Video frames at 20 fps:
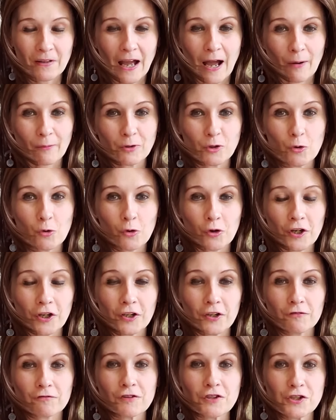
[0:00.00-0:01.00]
how you're
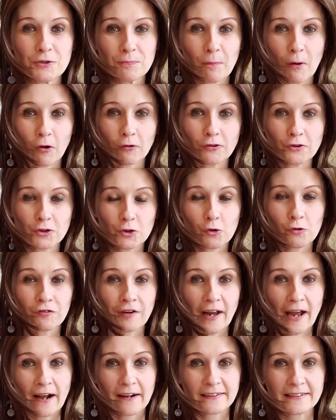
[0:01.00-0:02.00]
going to respond or
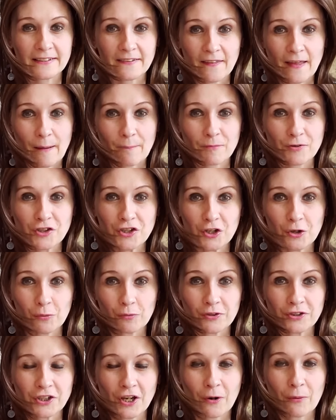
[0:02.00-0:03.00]
react to them
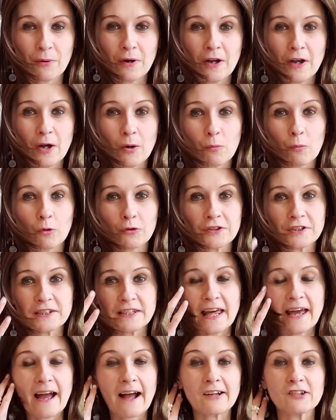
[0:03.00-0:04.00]
too. So once
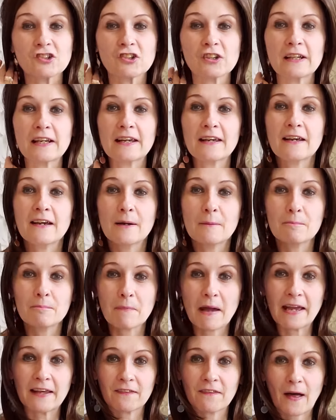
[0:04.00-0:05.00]
they actually
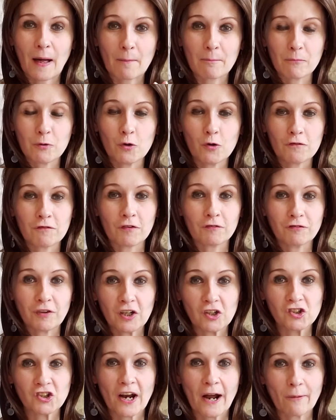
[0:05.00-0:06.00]
make that move and
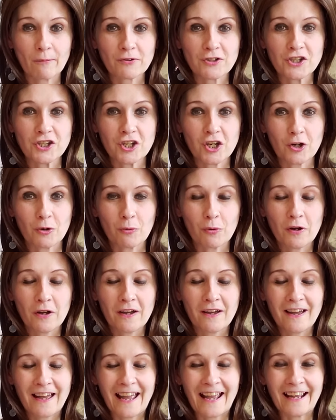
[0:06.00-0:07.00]
reach out to you,
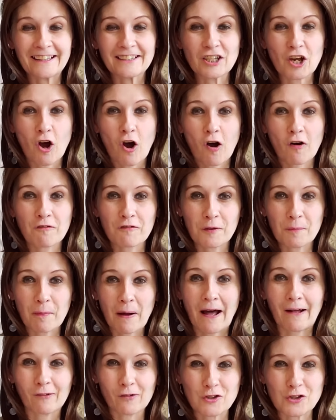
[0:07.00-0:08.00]
it's half the
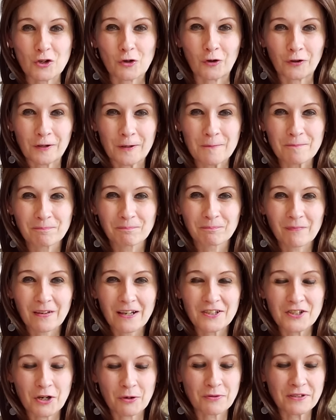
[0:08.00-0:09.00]
battle done.
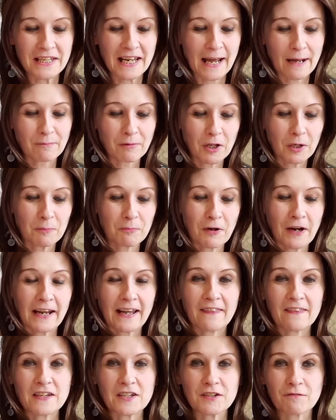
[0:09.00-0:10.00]
So today I'm going to bring
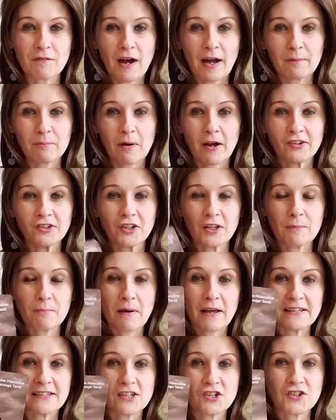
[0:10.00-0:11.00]
in the Divine Masculine
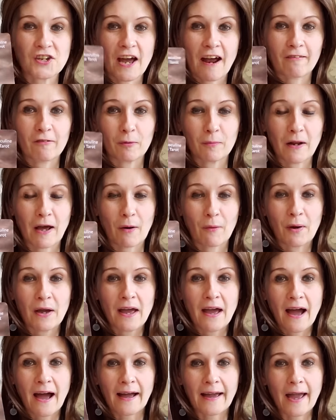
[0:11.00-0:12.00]
Message Tarot. Now,
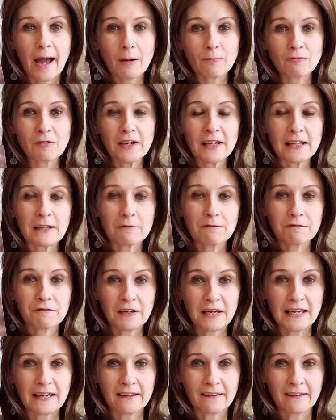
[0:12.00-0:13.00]
I am really
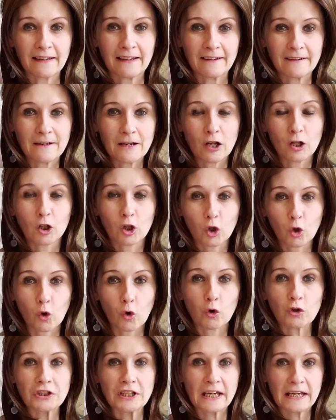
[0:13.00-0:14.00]
feeling
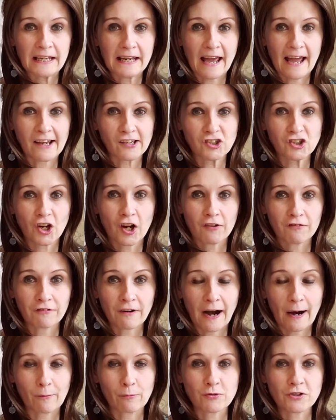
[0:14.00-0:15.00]
Lord Ganesh
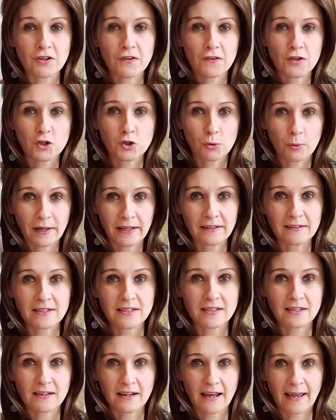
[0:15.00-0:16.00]
around the
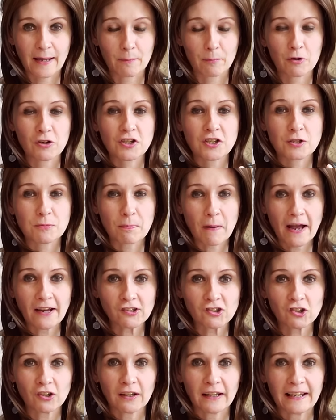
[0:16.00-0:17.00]
twins today, but
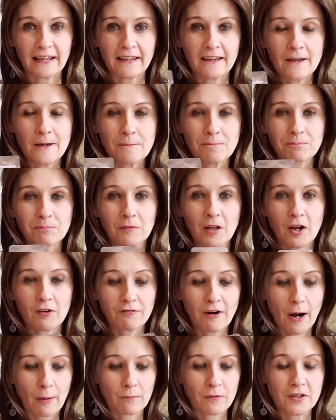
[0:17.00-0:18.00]
especially
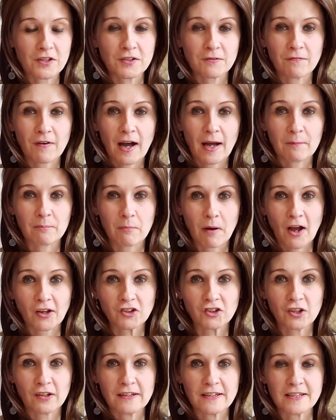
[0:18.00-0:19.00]
around the Divine
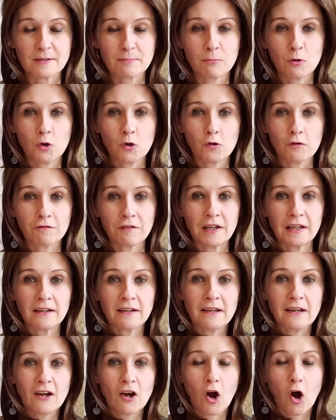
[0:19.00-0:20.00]
Masculines,
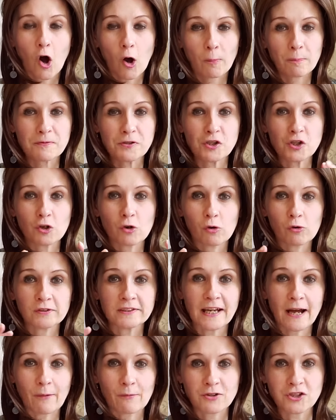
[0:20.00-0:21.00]
moving
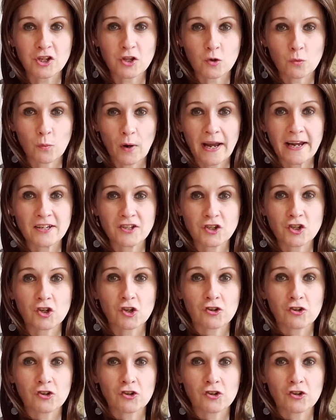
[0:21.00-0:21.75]
obstacles out of the way to